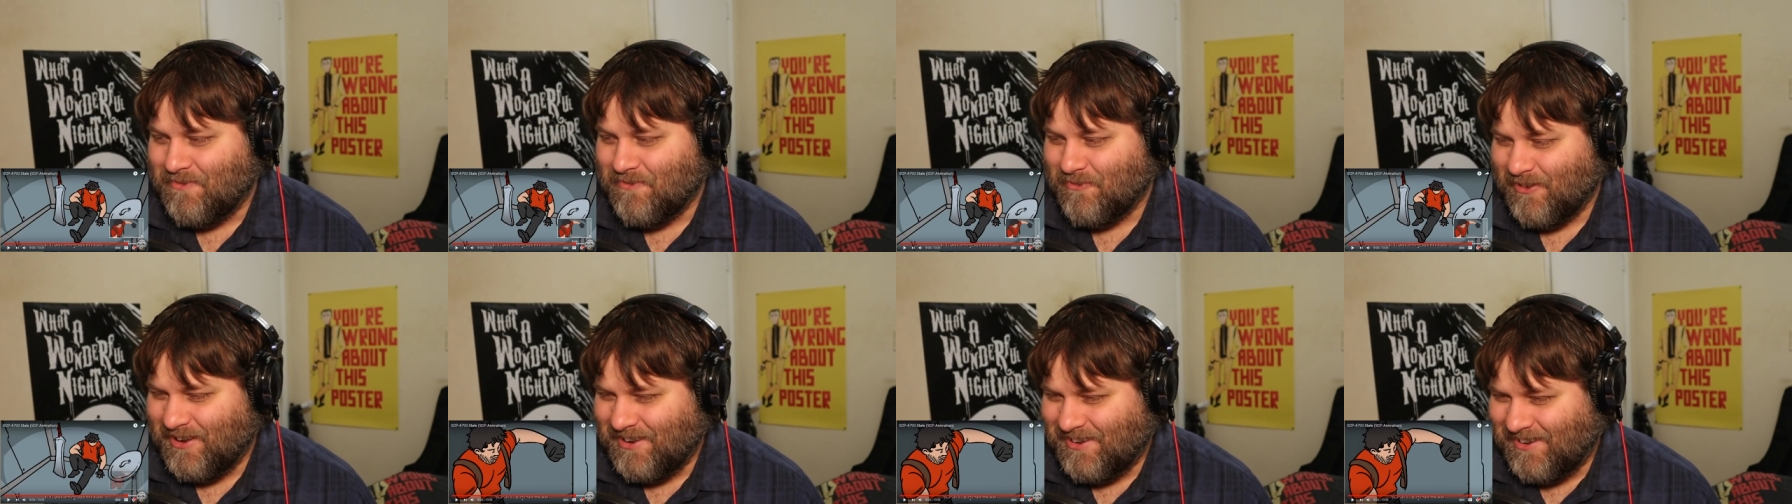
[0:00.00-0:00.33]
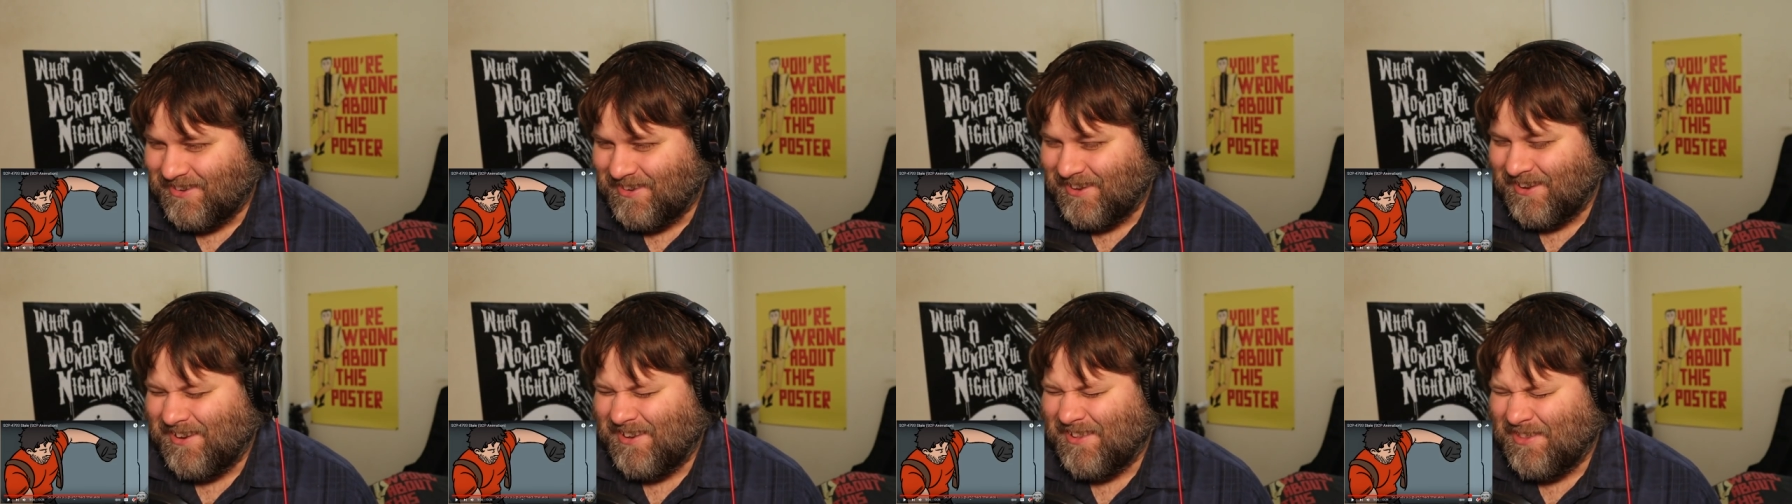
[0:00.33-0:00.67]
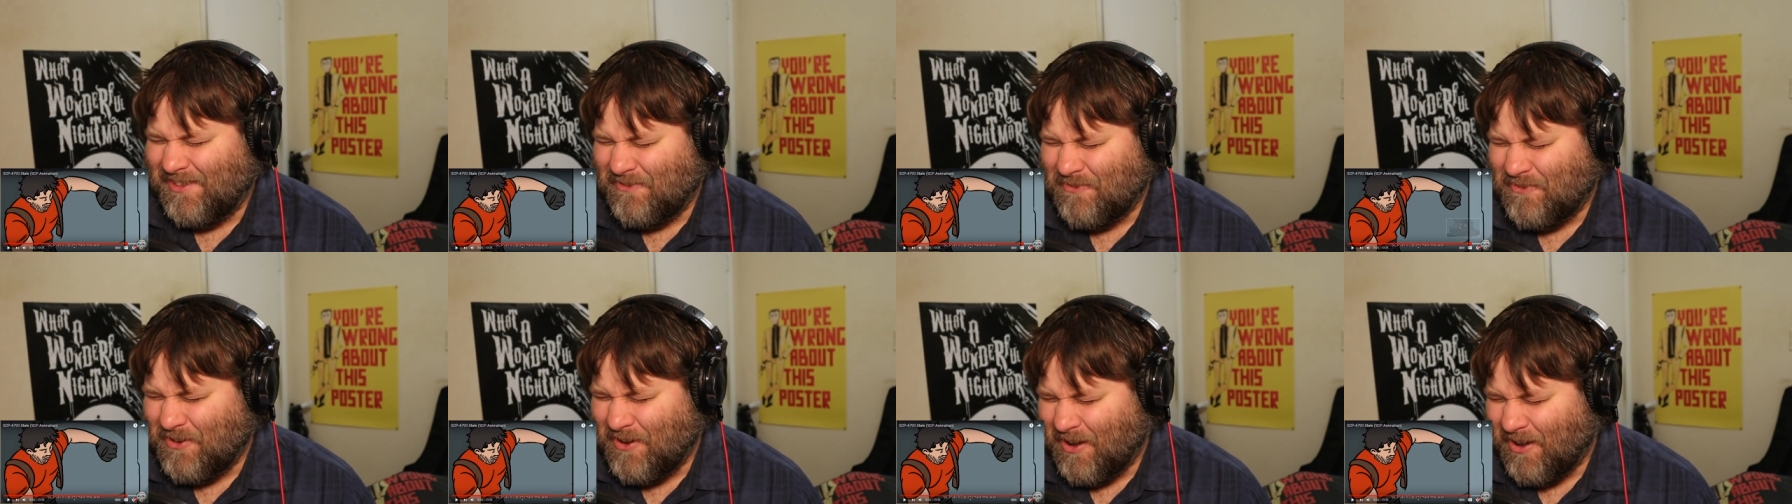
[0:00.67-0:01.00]
reaches into the
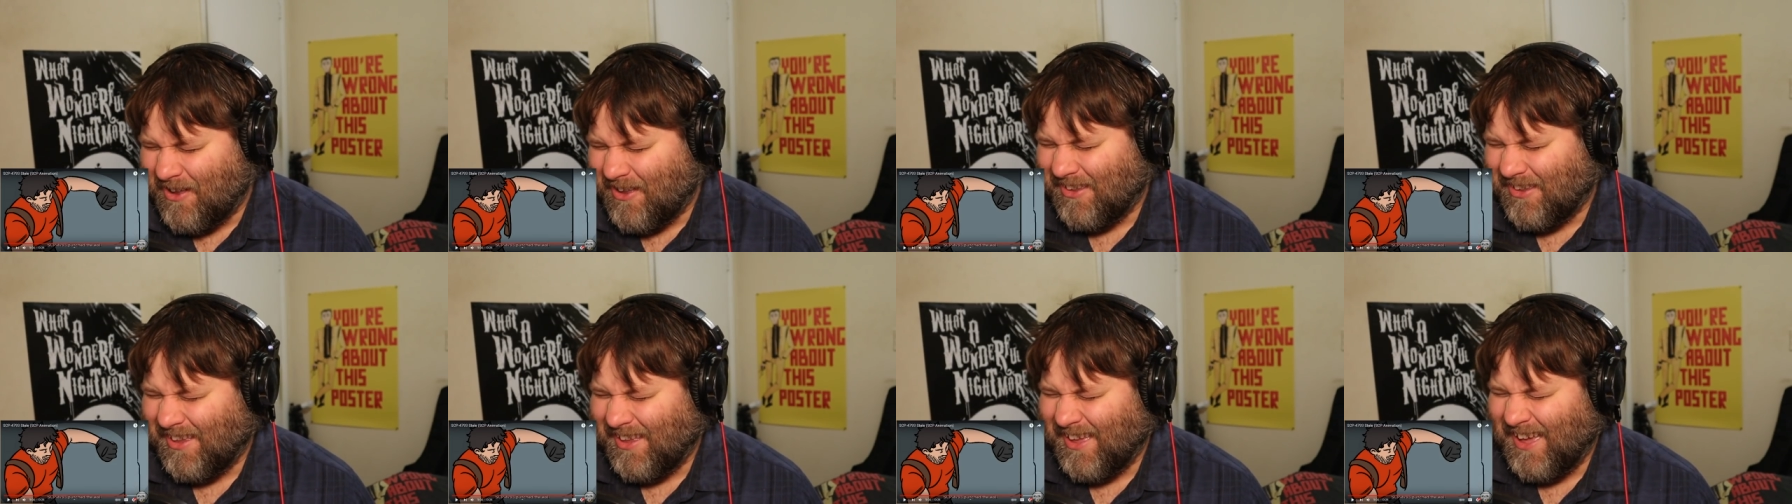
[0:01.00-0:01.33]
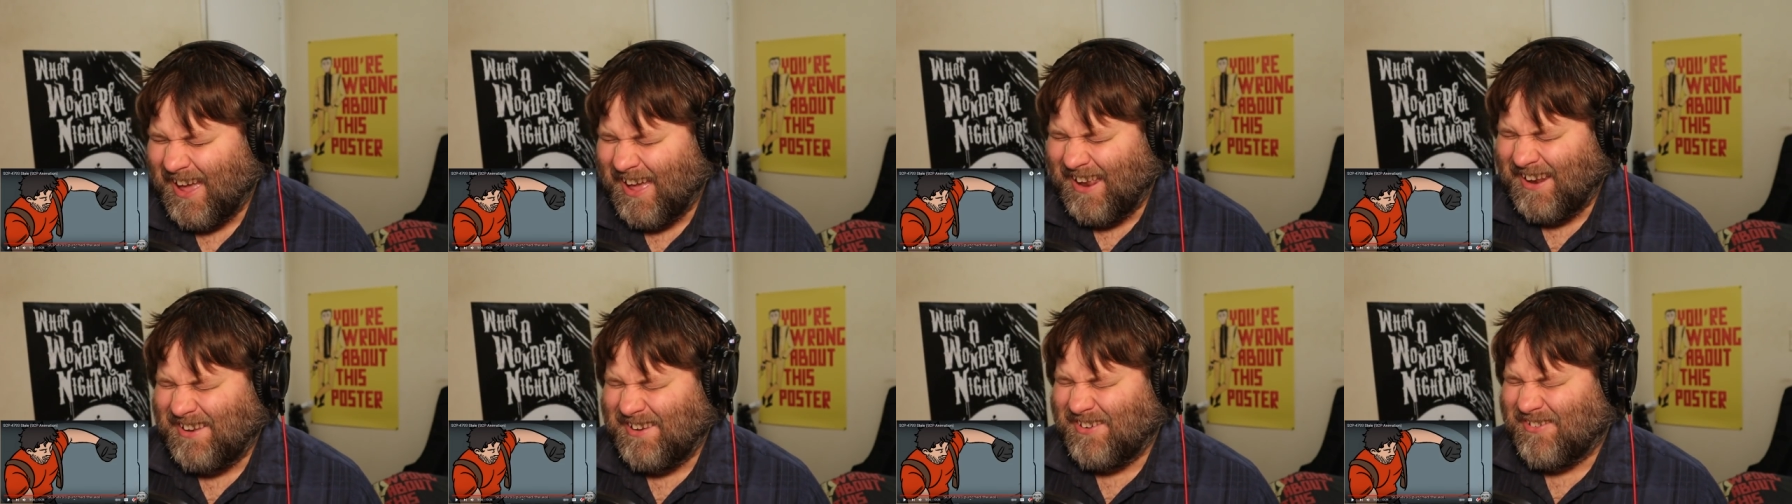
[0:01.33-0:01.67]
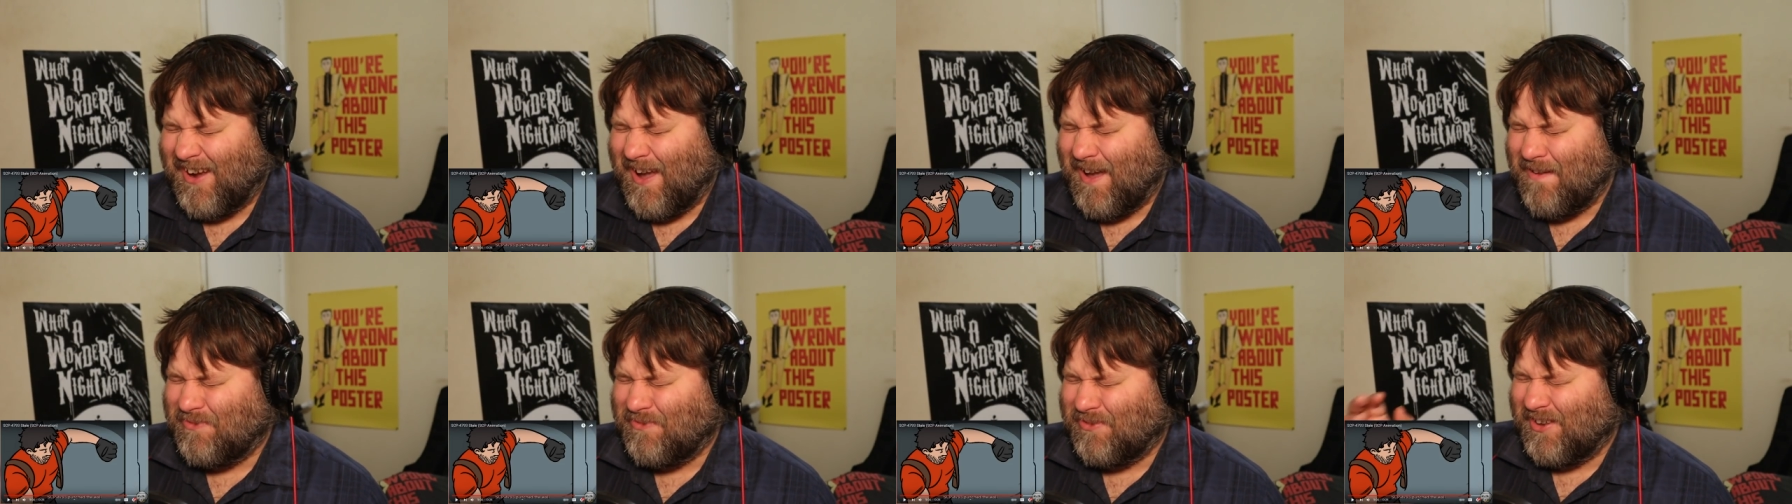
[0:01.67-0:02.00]
wall and
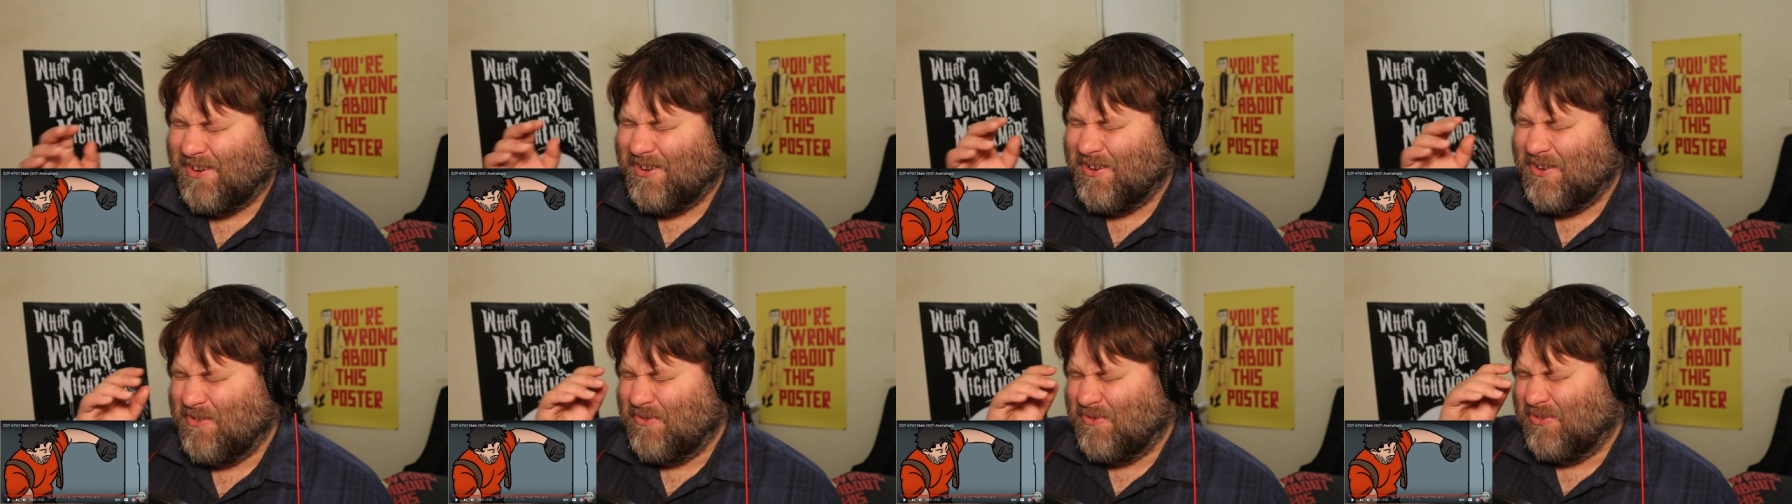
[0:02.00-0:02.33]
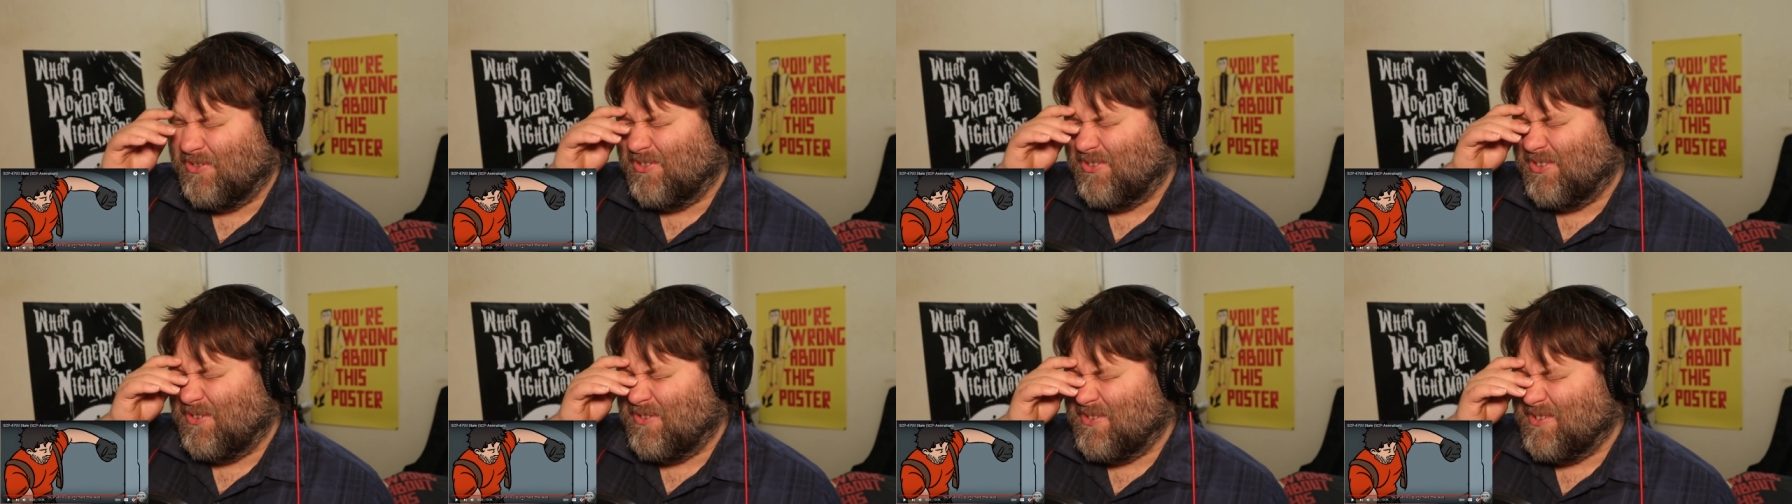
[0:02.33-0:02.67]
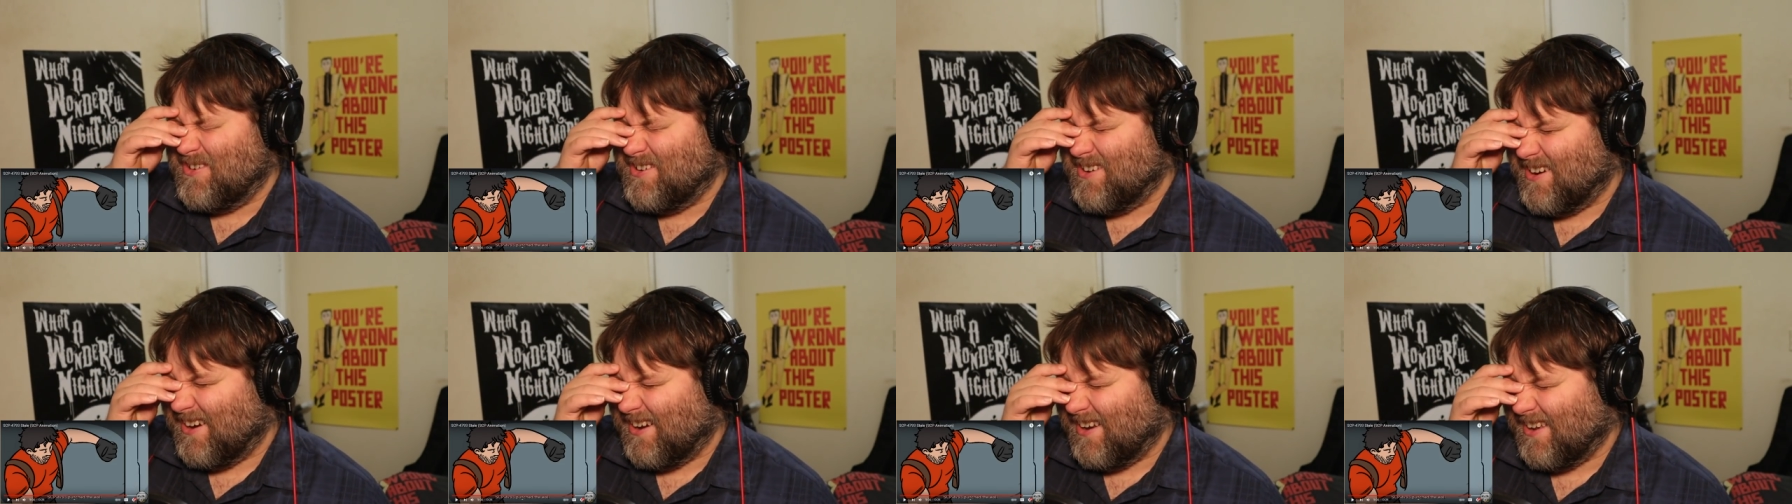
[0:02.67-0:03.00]
grabs a new
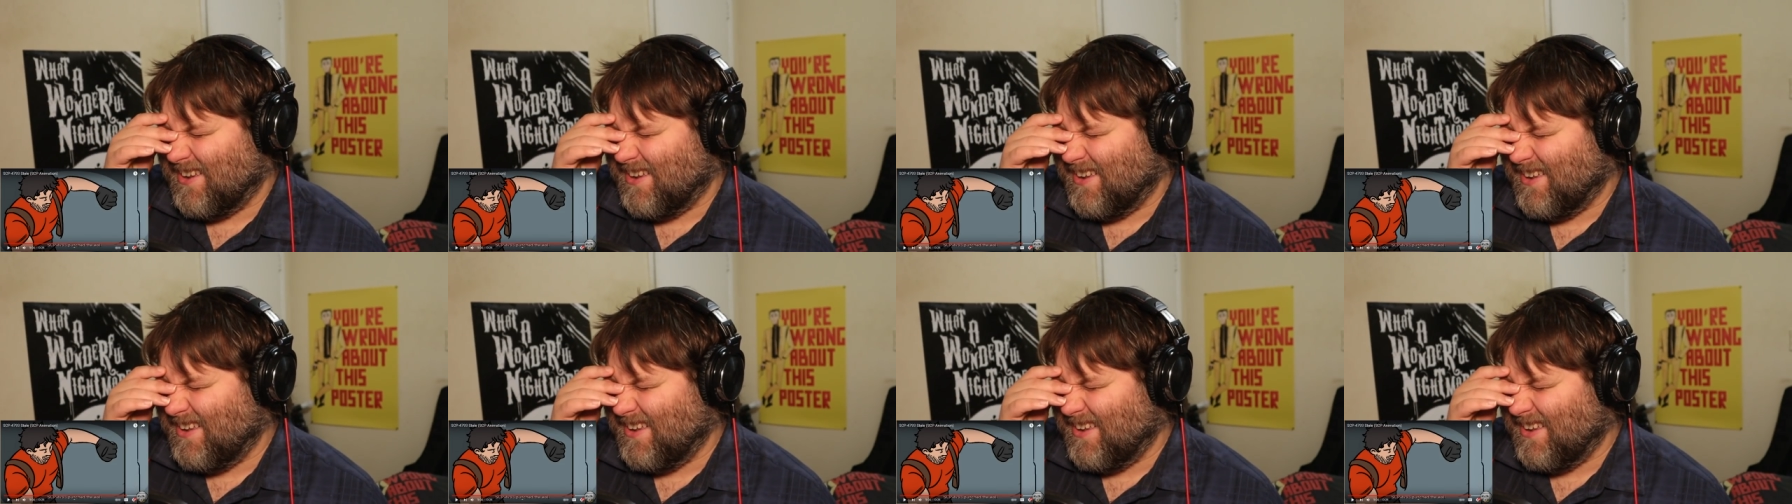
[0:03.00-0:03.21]
sword.